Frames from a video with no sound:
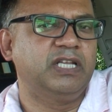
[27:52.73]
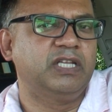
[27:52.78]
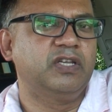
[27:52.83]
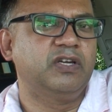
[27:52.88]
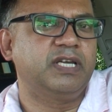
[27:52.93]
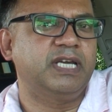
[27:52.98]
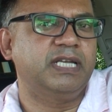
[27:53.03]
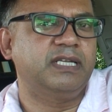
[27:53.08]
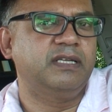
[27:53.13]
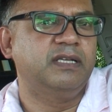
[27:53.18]
a
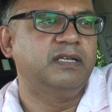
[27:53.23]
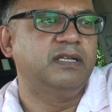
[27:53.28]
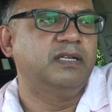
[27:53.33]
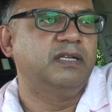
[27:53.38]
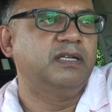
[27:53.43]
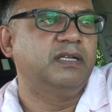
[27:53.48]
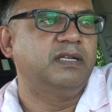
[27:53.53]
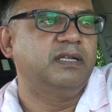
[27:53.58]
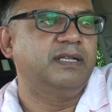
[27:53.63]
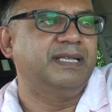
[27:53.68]
look at
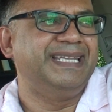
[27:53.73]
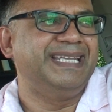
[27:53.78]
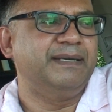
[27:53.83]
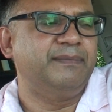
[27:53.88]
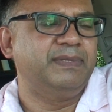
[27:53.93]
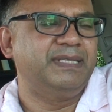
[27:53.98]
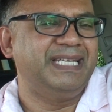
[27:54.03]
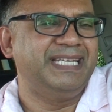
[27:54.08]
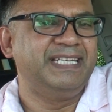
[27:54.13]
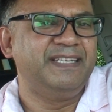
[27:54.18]
the
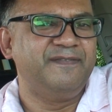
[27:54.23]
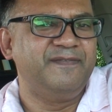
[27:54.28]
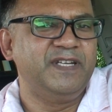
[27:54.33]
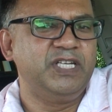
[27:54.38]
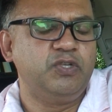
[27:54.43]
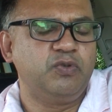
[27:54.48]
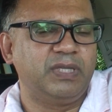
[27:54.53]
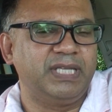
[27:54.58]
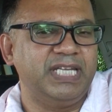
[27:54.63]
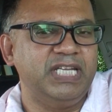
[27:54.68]

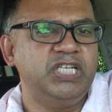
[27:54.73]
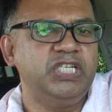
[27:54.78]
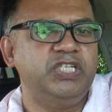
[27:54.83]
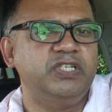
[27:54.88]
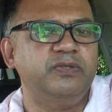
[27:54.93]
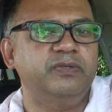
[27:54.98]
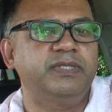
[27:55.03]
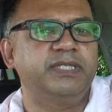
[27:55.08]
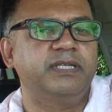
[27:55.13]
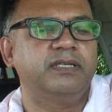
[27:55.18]
individual
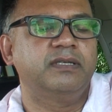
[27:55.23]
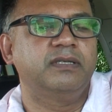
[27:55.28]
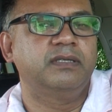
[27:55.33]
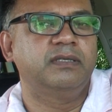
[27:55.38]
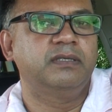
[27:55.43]
issues,